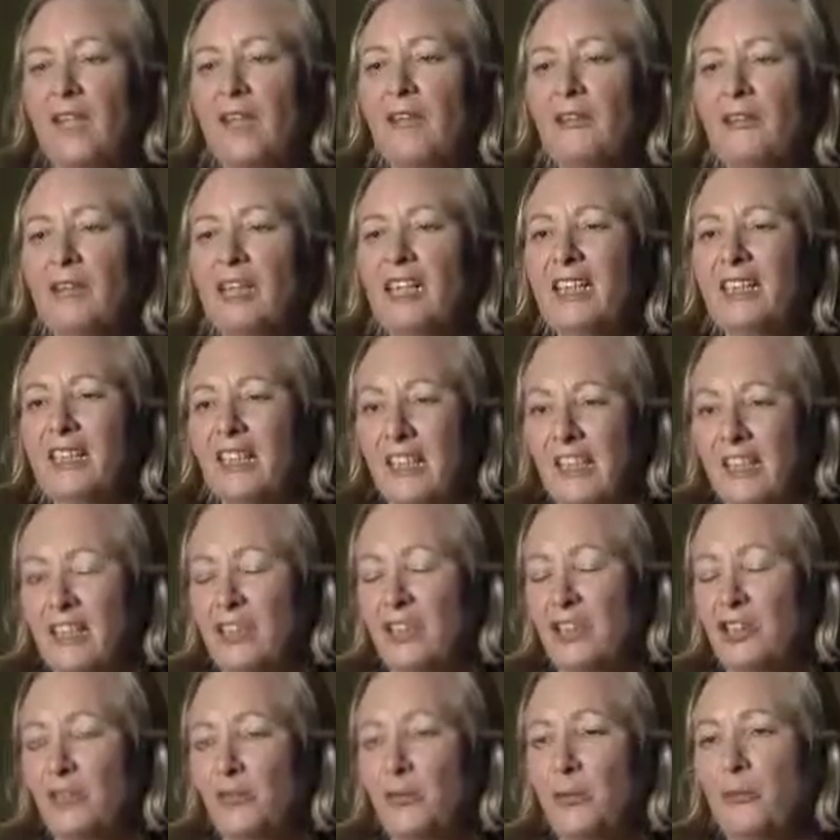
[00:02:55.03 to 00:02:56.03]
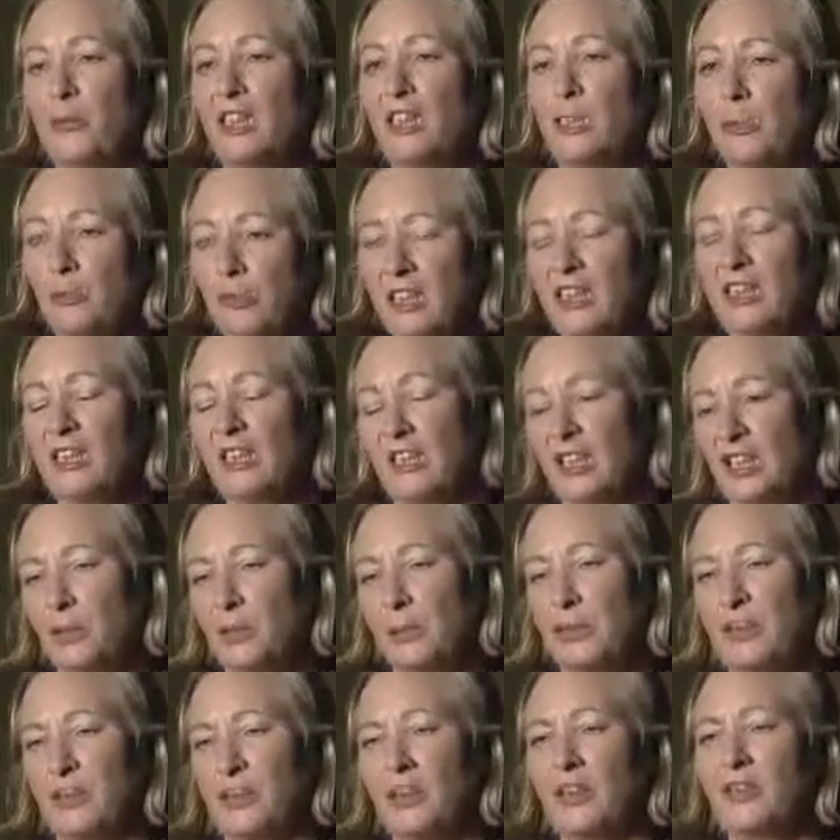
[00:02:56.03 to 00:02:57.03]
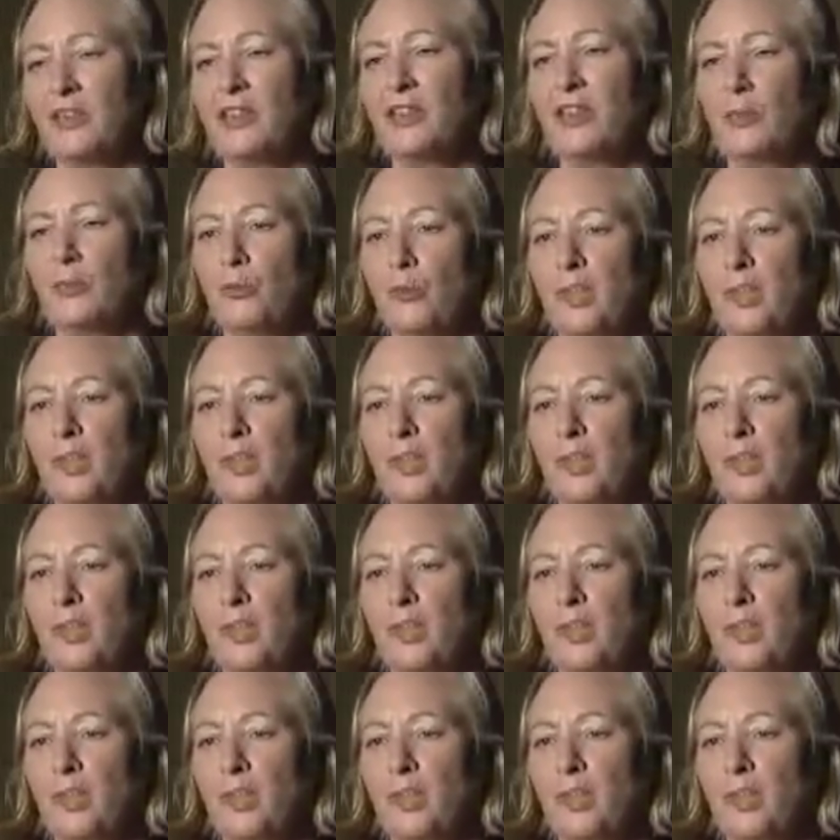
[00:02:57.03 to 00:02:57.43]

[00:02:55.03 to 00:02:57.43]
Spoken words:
Are there any lessons from the US experience that